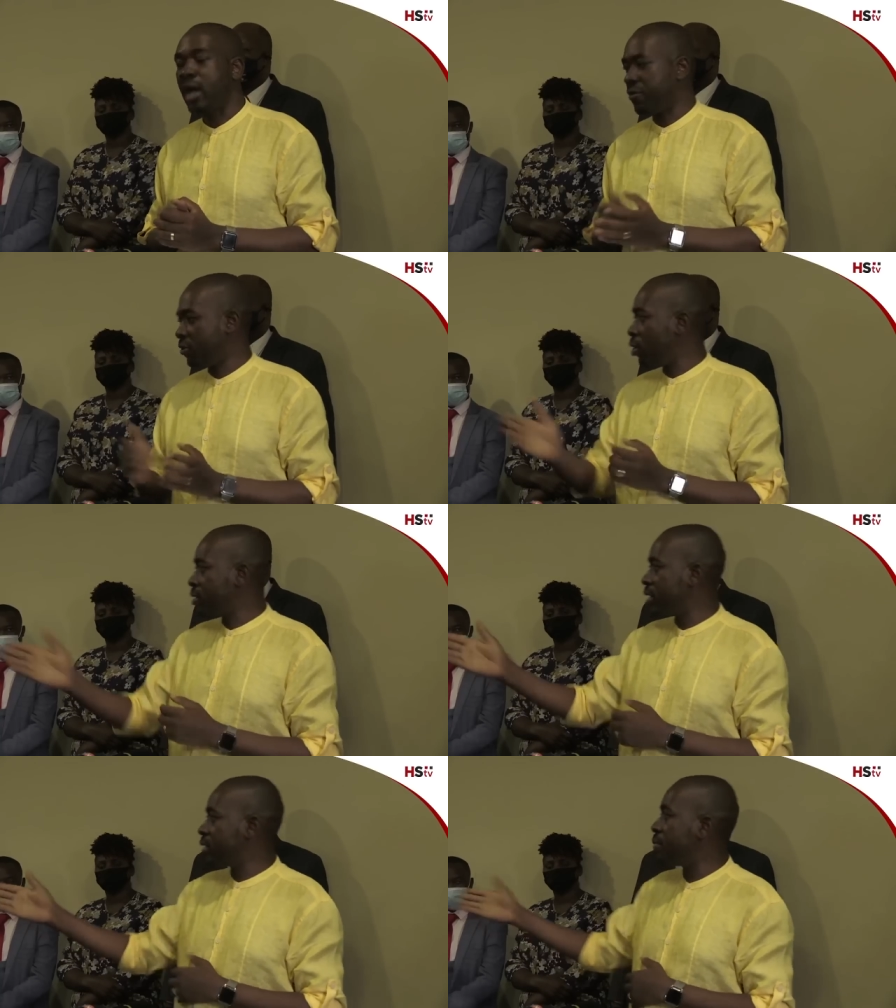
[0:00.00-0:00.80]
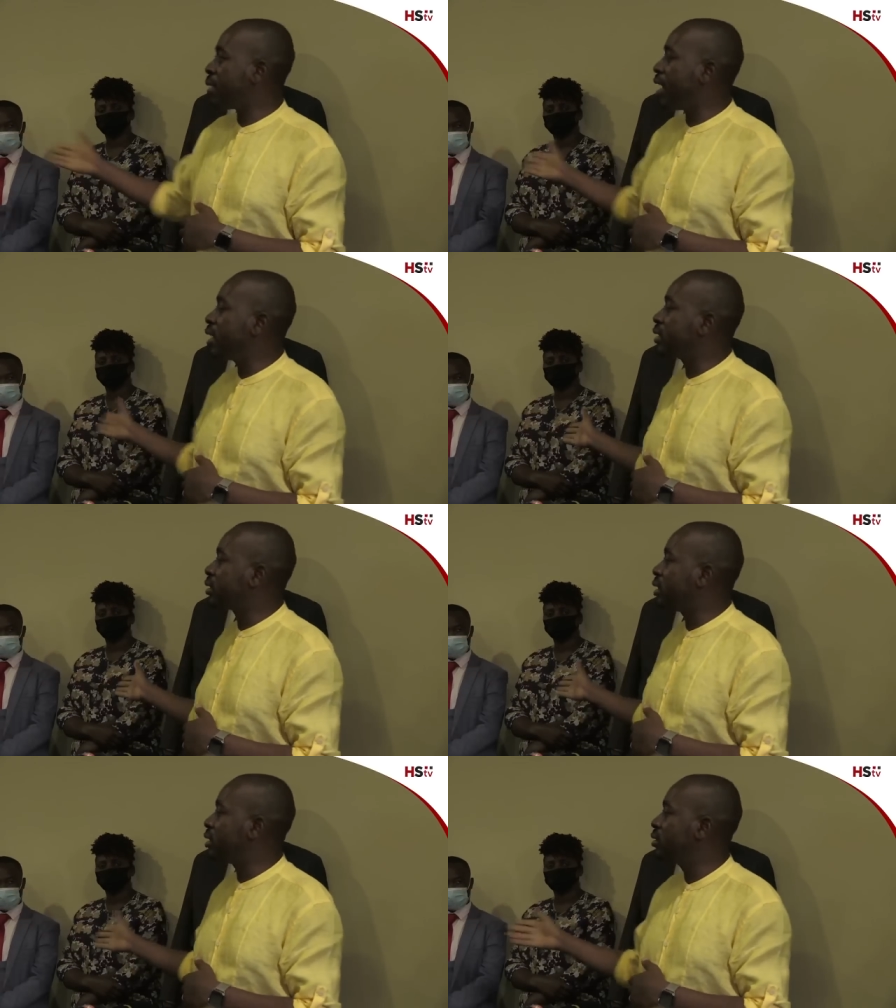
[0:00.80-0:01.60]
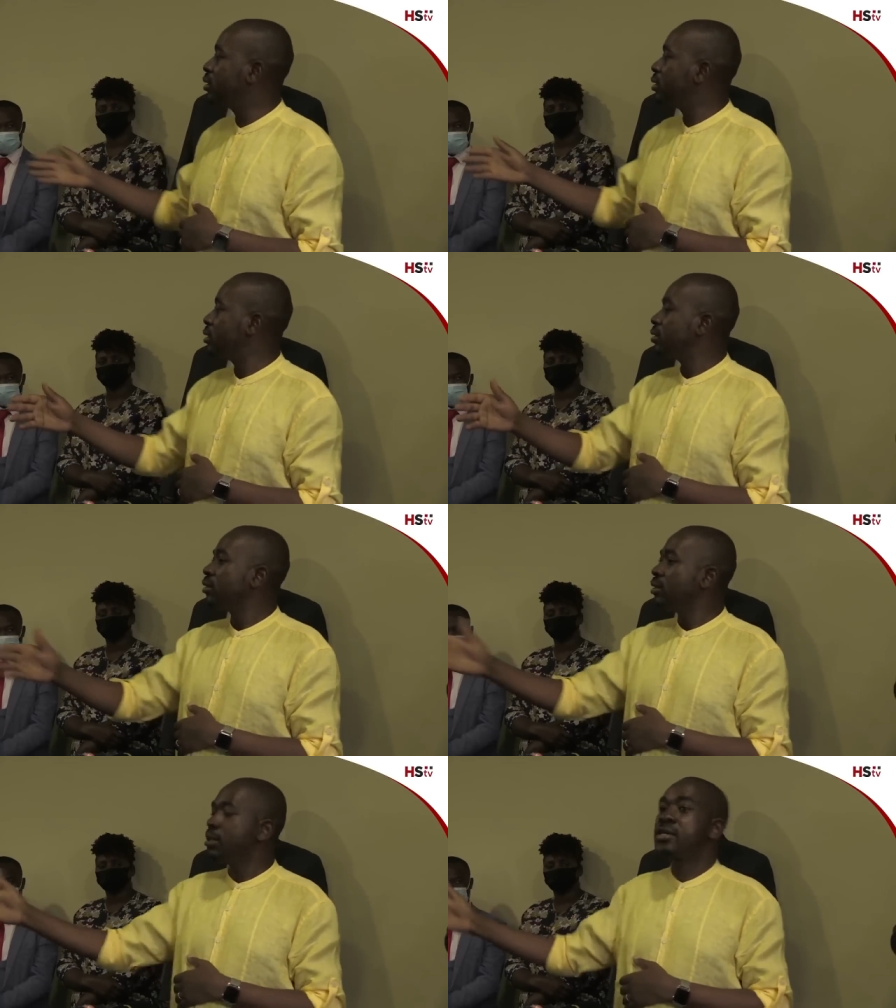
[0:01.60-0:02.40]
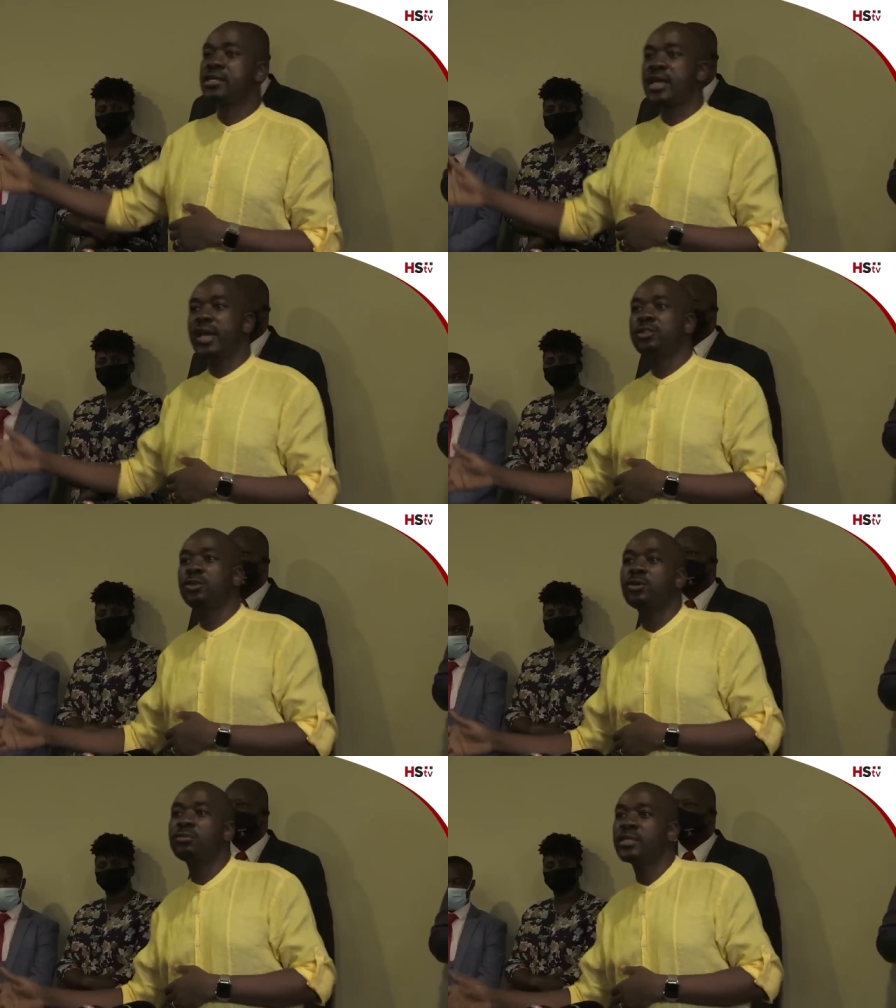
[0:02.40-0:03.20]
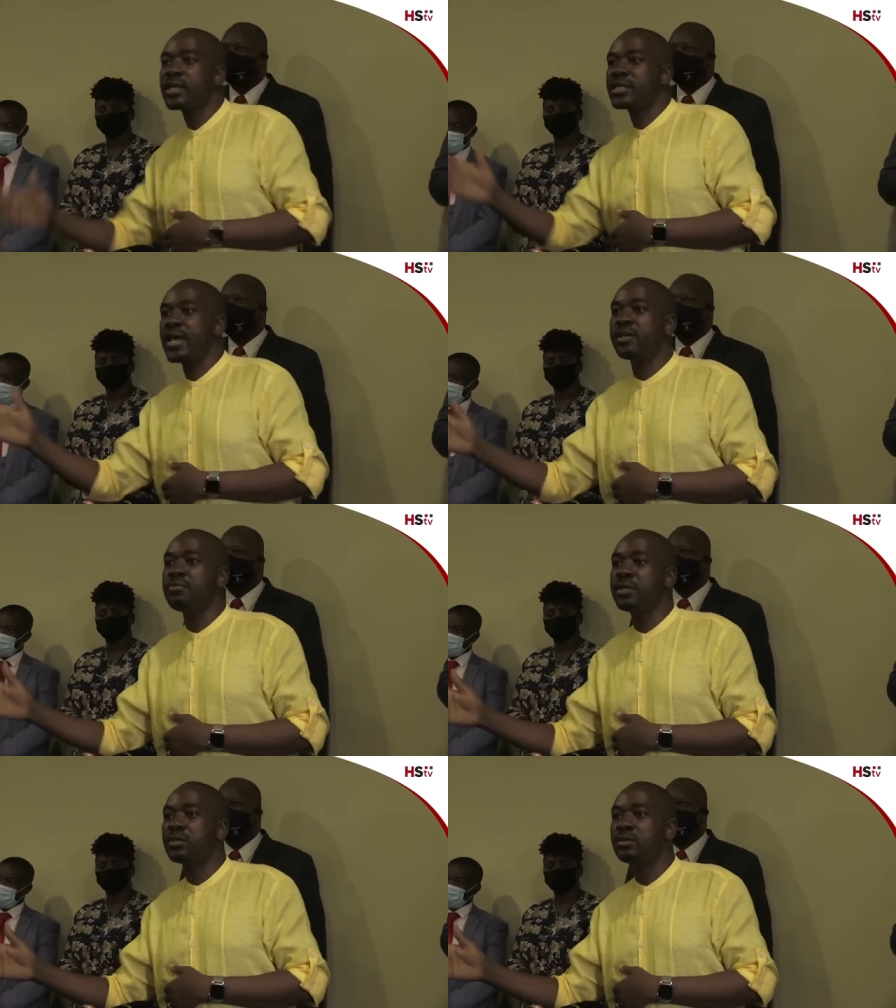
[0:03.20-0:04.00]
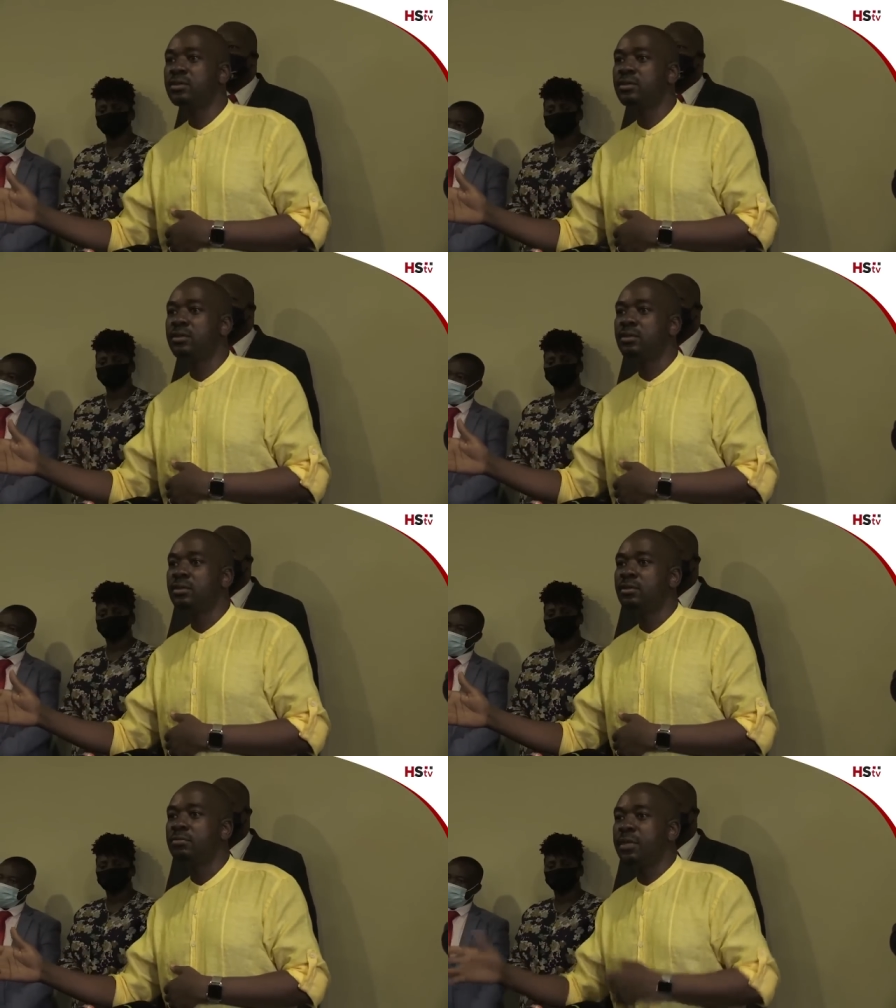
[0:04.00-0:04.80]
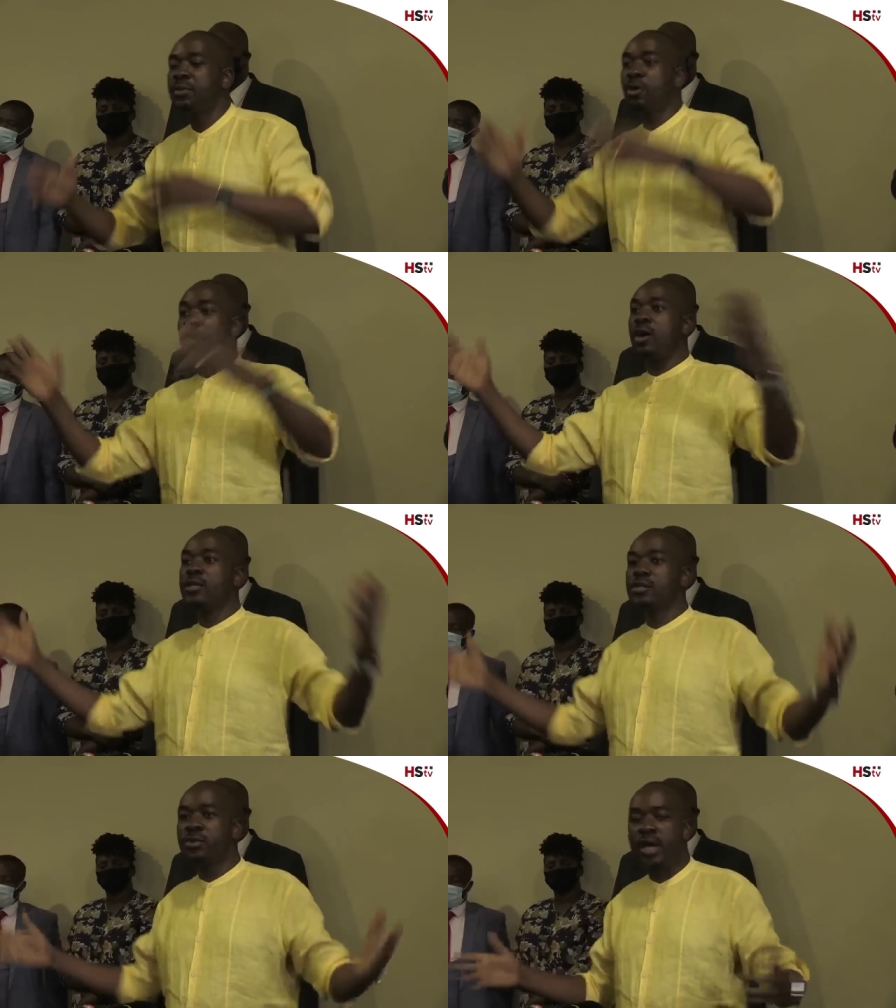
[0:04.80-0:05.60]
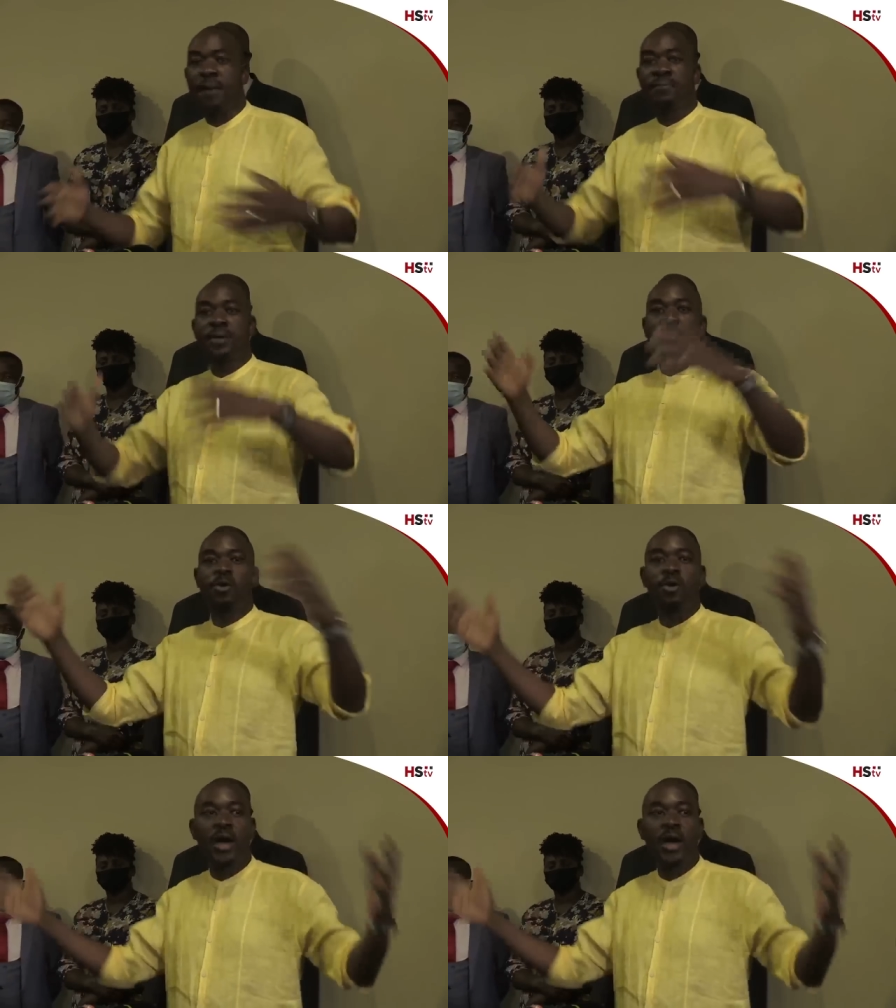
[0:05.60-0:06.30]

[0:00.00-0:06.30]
Of course, there's a by-election. It's a sideshow. It's a side meal. But because we are people who